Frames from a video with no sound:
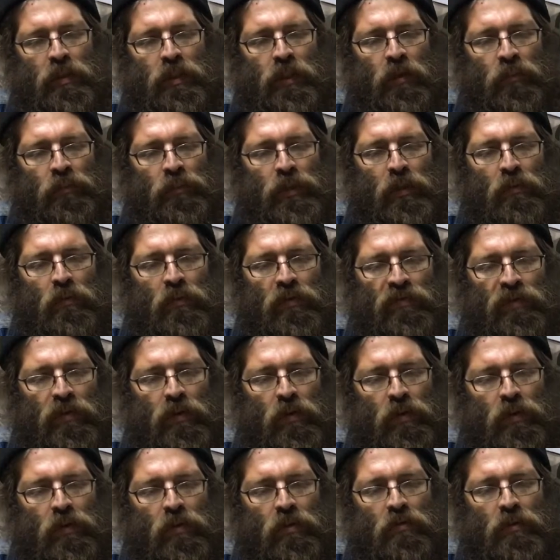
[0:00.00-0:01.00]
they'll be
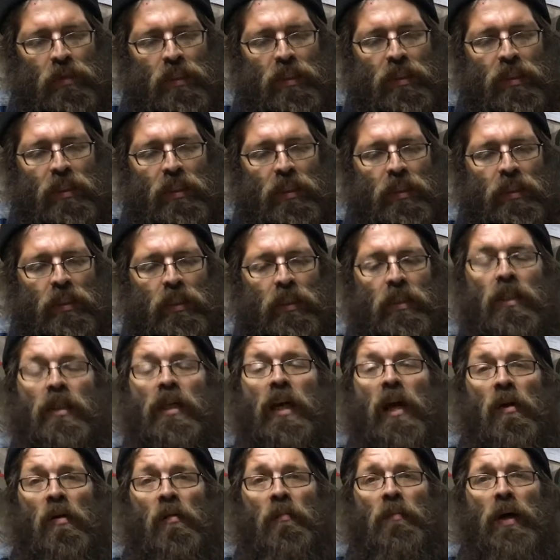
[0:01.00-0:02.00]
referred to as silicon
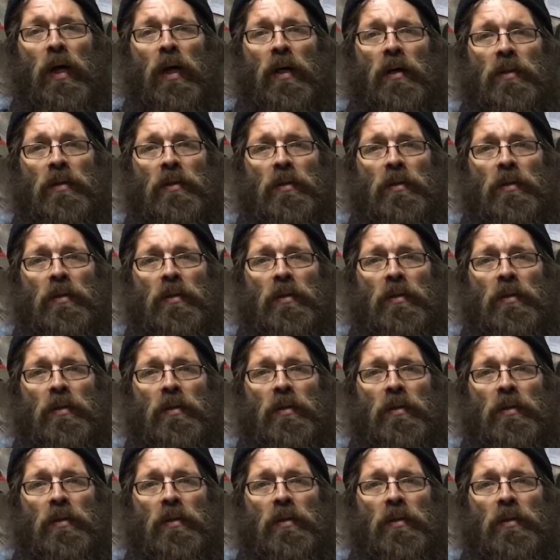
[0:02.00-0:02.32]
carbide.